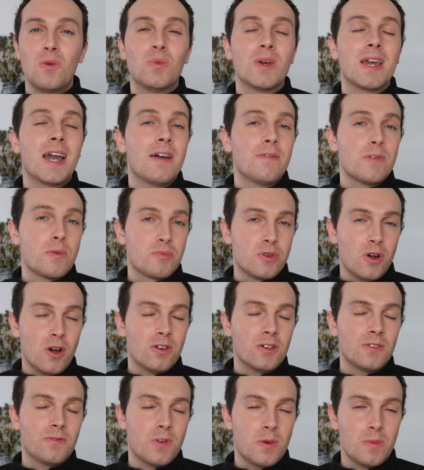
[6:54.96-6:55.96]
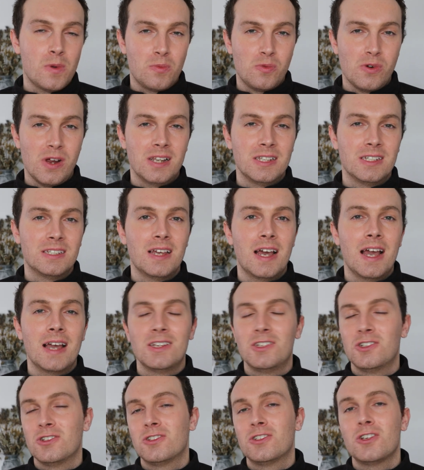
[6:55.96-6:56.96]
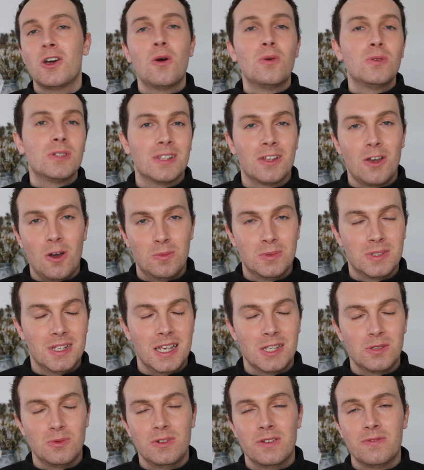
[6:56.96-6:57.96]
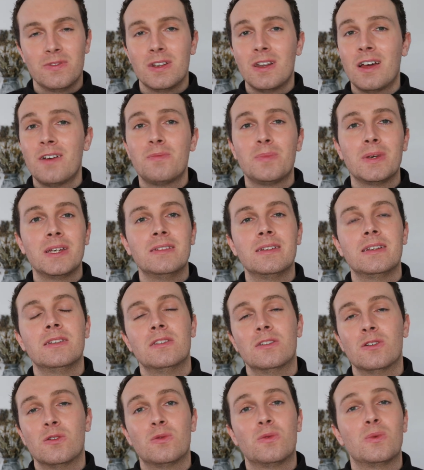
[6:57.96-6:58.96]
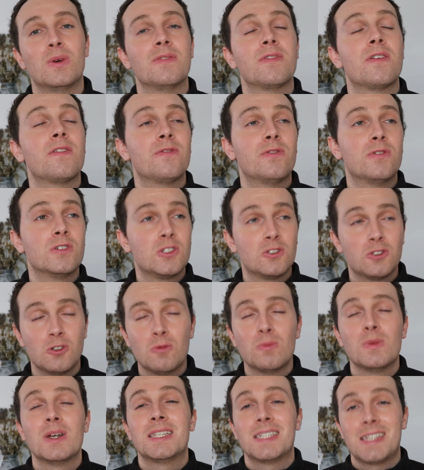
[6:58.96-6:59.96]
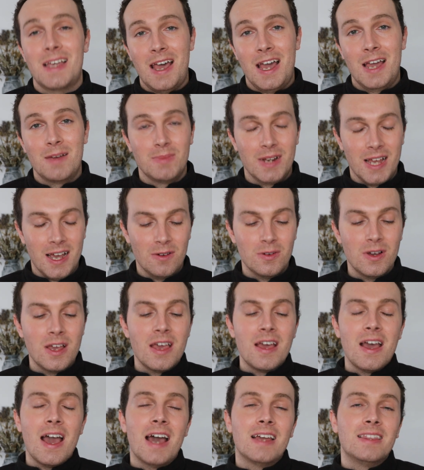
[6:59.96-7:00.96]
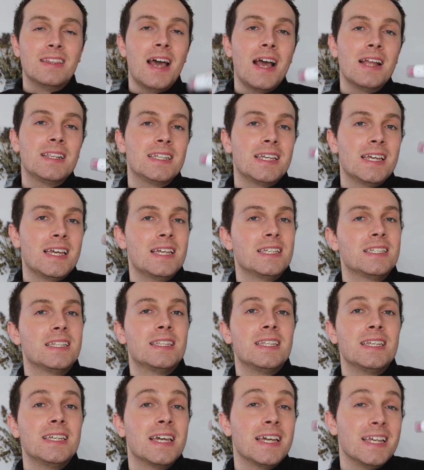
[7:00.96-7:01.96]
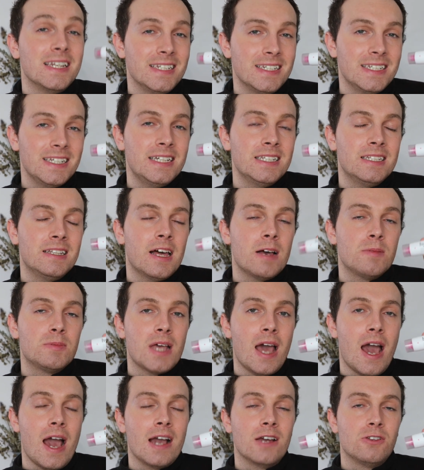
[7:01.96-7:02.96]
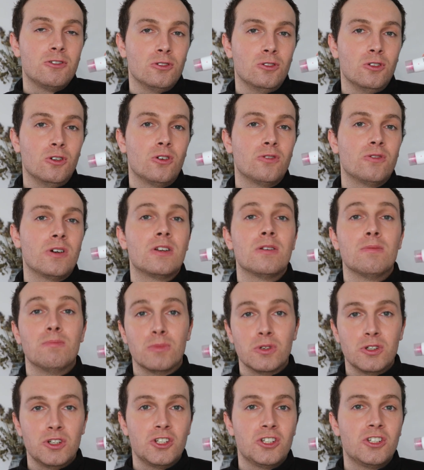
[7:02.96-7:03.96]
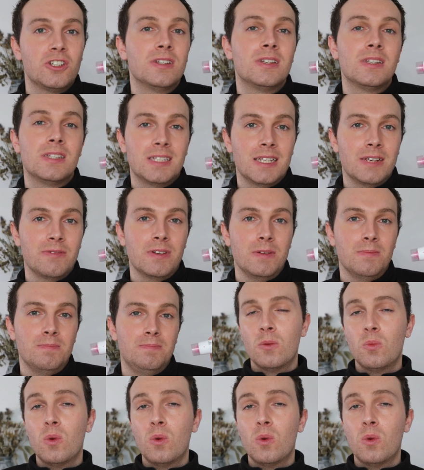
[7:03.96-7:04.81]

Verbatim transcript: on, we have a product from a brand that I just totally obsessed with and I've been in love with for some time now. And that is the Indeed Labs Hydraluron Moisture Serum.